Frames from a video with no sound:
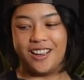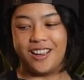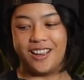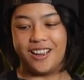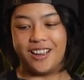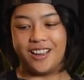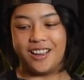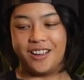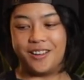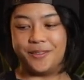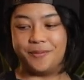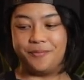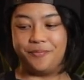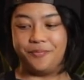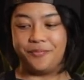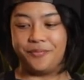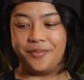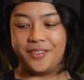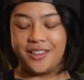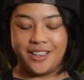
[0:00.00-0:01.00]
Um,
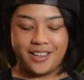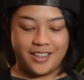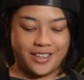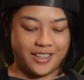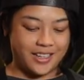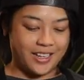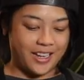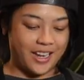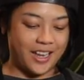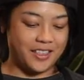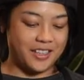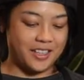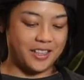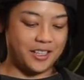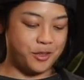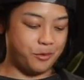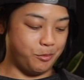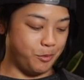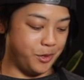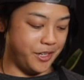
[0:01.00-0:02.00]
and then
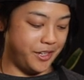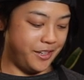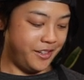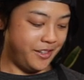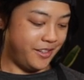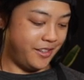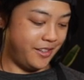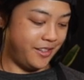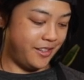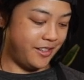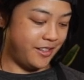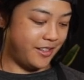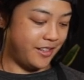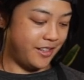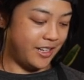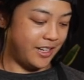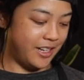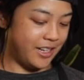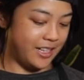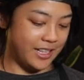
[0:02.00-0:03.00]
this one,
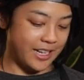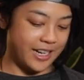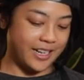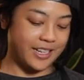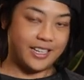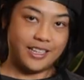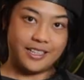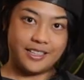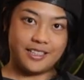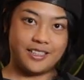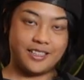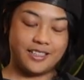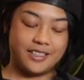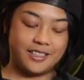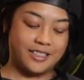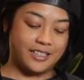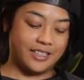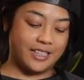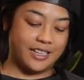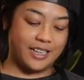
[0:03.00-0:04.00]
I like it.
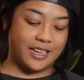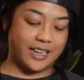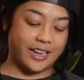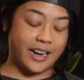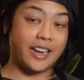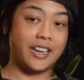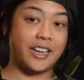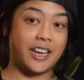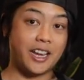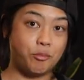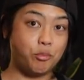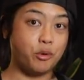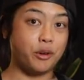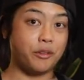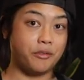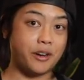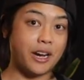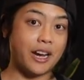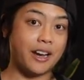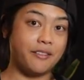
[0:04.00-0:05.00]
eighty-eight
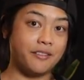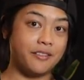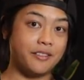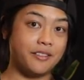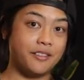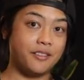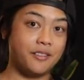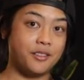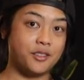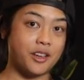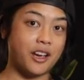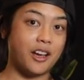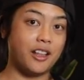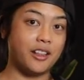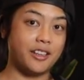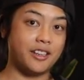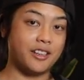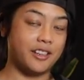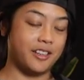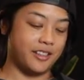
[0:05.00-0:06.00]
point five,
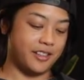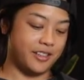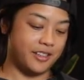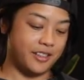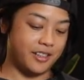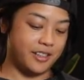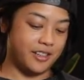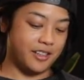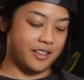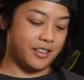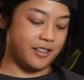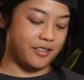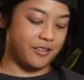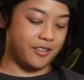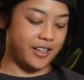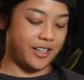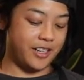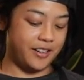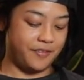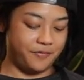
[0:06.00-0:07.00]
solid,
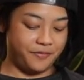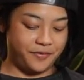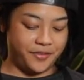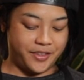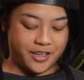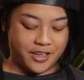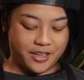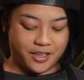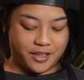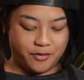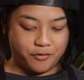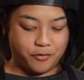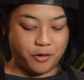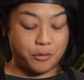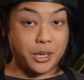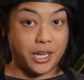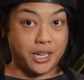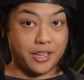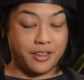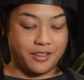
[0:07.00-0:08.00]
right?
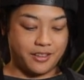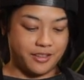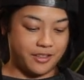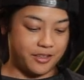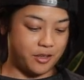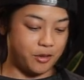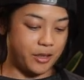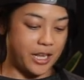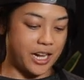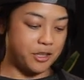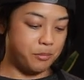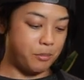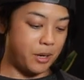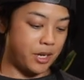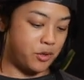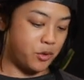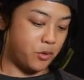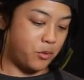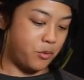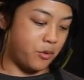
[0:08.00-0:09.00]
For me. So that's
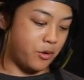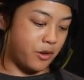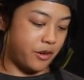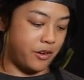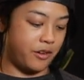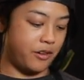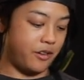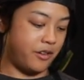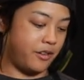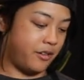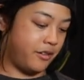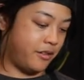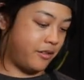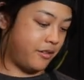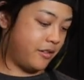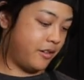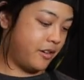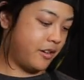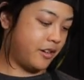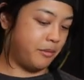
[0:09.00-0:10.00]
my score
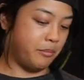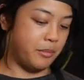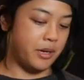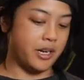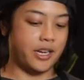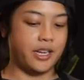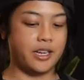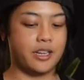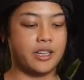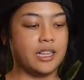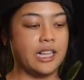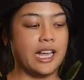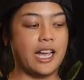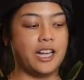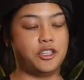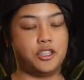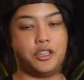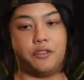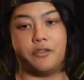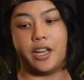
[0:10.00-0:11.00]
on my
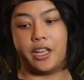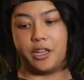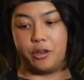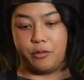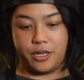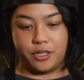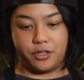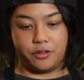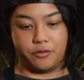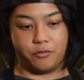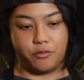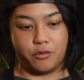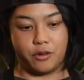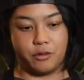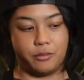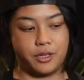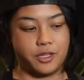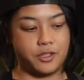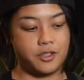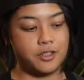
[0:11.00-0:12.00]
Clutch evaluation
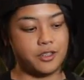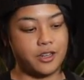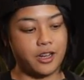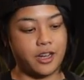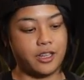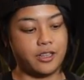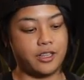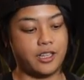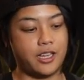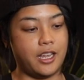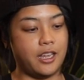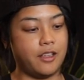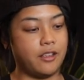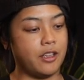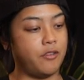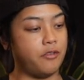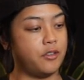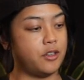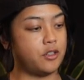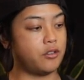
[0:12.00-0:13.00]
form. This is not the
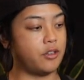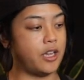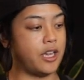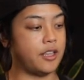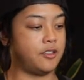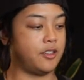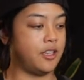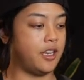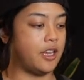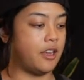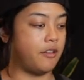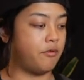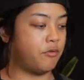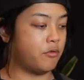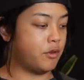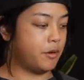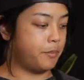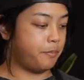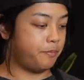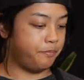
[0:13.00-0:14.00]
official S E A
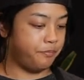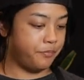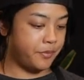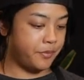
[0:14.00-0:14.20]
form.